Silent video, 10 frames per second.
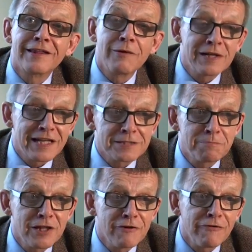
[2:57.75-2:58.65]
It will just
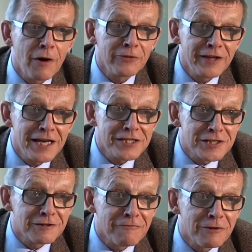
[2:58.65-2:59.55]
be the
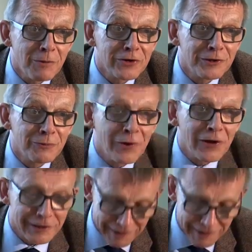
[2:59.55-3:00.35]
foundation of the modern world.